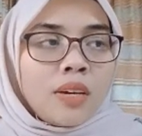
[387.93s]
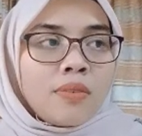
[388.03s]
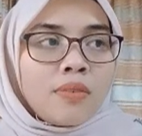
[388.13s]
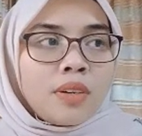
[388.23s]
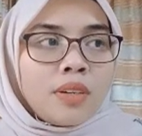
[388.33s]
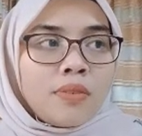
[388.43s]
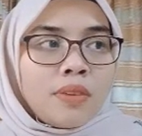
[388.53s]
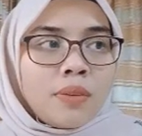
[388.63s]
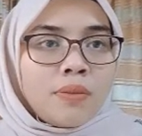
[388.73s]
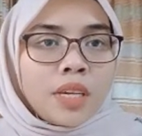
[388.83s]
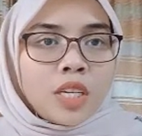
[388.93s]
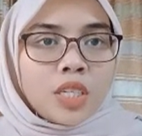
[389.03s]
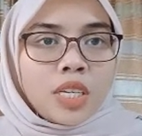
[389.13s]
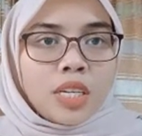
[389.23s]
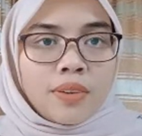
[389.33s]
For the
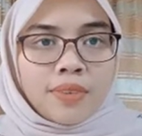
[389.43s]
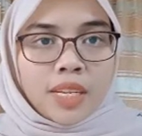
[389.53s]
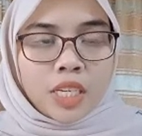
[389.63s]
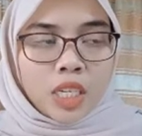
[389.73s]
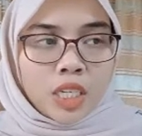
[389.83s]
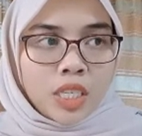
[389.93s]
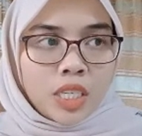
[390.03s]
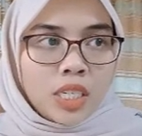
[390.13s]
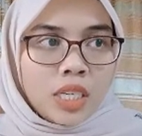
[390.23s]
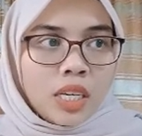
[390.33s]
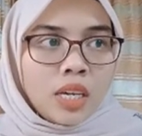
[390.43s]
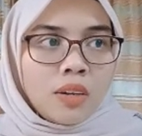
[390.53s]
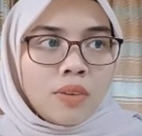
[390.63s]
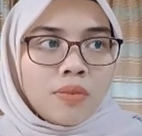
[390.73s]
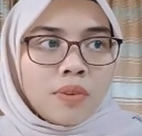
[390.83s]
verification and validation,
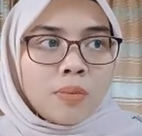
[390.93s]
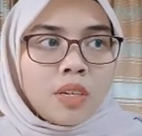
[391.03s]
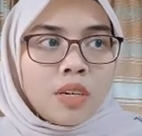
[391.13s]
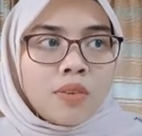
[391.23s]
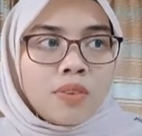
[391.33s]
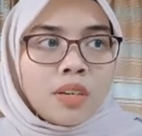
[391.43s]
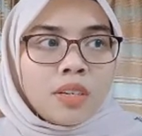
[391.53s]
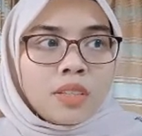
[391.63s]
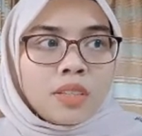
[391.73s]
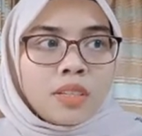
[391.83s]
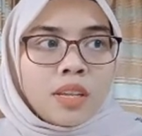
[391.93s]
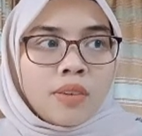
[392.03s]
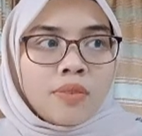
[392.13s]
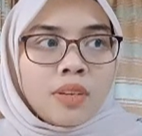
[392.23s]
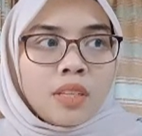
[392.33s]
formula of validated
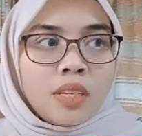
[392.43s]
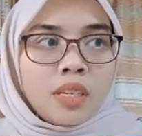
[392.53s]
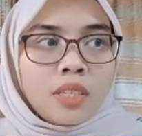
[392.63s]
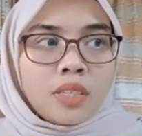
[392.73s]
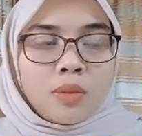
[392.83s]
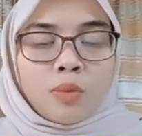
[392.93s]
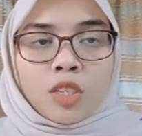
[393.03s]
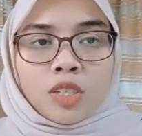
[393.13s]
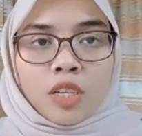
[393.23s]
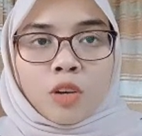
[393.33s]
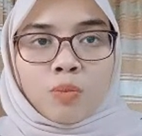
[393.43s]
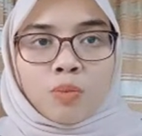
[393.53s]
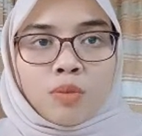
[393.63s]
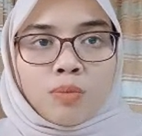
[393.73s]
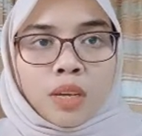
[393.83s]
level is simulation
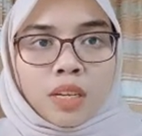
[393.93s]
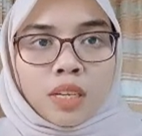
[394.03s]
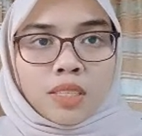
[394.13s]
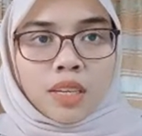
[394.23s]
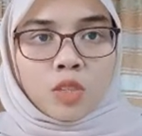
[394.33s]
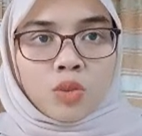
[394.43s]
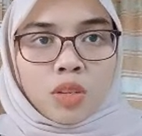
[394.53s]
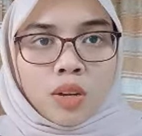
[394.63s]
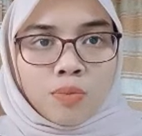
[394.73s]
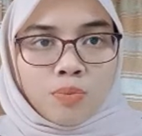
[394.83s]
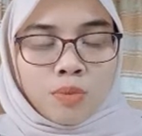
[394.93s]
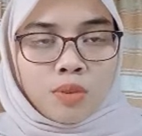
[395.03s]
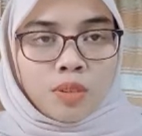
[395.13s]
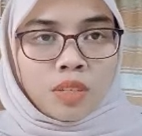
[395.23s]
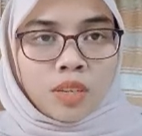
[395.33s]
output minus actual
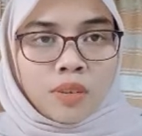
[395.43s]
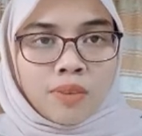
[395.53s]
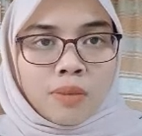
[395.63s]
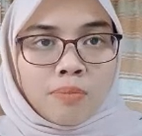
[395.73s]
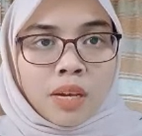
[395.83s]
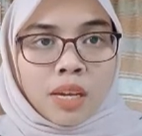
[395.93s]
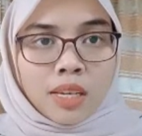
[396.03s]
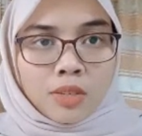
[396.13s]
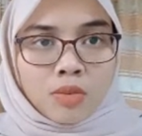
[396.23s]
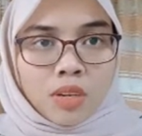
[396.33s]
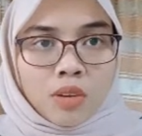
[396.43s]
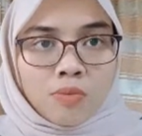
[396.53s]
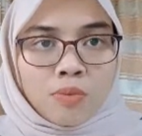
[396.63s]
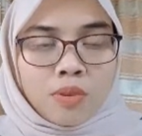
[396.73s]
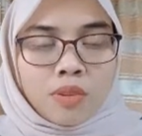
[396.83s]
output divided by actual
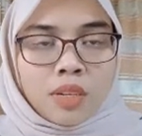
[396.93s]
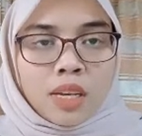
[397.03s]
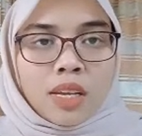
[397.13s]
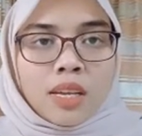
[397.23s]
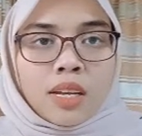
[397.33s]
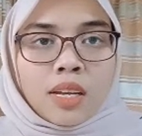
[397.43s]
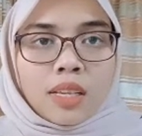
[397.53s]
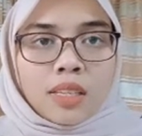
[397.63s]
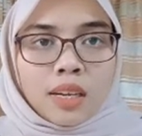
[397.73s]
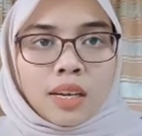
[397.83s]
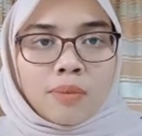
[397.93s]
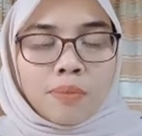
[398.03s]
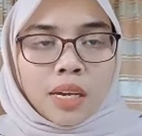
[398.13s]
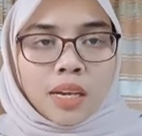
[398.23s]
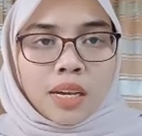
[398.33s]
output time
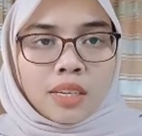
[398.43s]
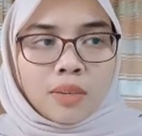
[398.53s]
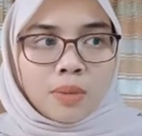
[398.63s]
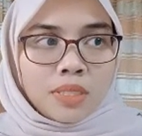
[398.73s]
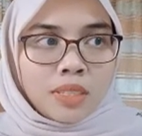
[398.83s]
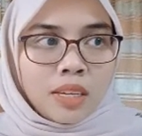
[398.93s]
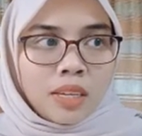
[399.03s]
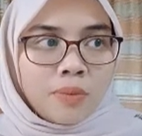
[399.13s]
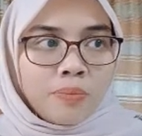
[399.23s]
by 100%.